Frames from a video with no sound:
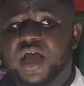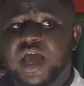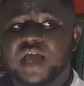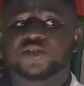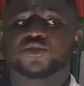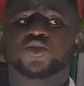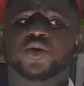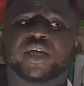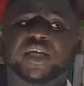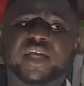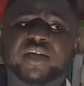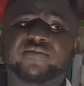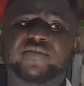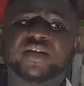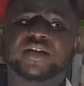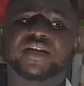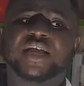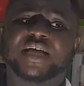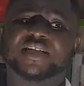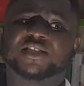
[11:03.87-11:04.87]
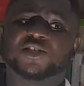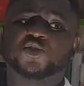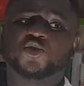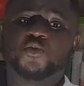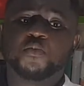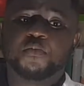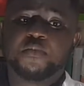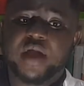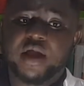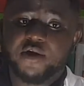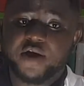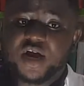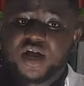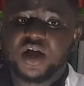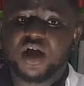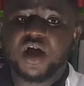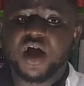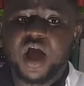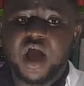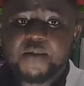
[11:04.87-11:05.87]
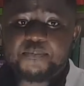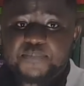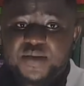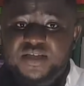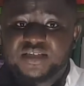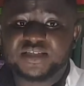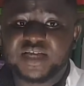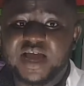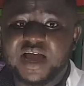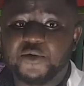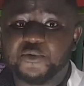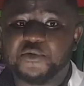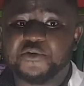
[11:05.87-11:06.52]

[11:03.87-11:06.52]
And so given that numerical aperture